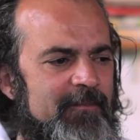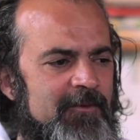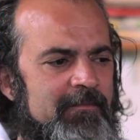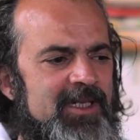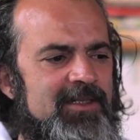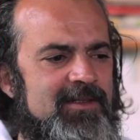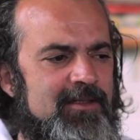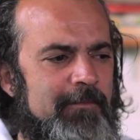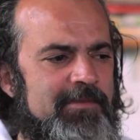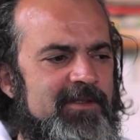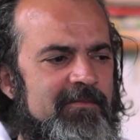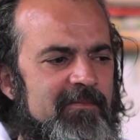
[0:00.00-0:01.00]
We've been
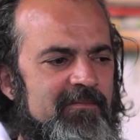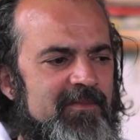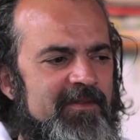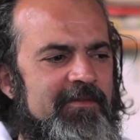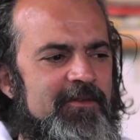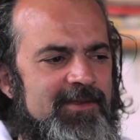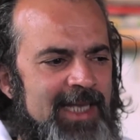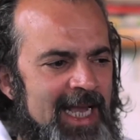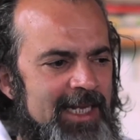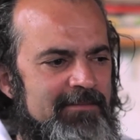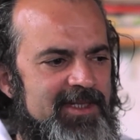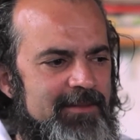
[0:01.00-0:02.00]
stopped a few
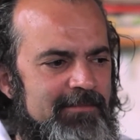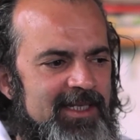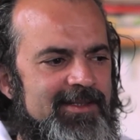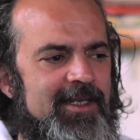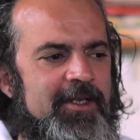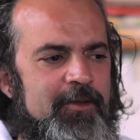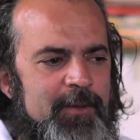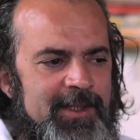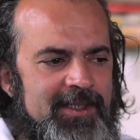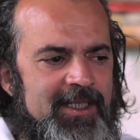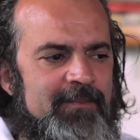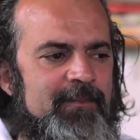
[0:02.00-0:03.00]
times by
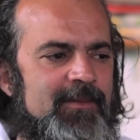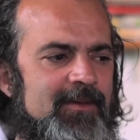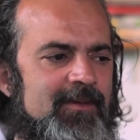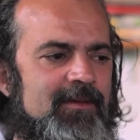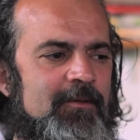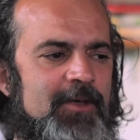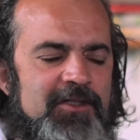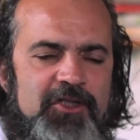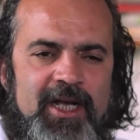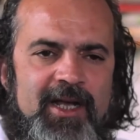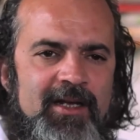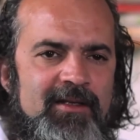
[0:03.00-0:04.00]
security they were
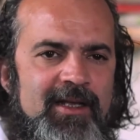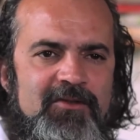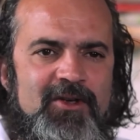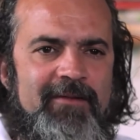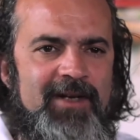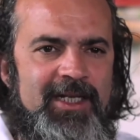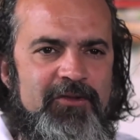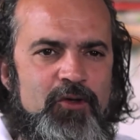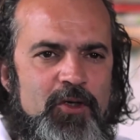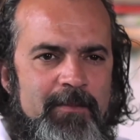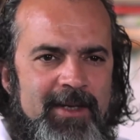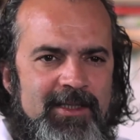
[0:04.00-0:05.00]
checking the traveling
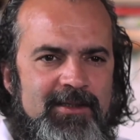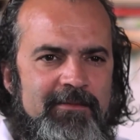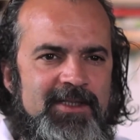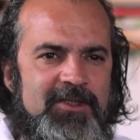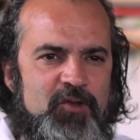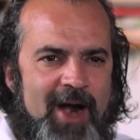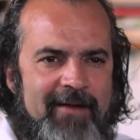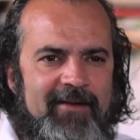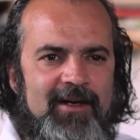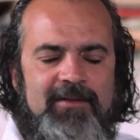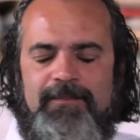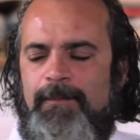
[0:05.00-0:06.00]
document of the driver.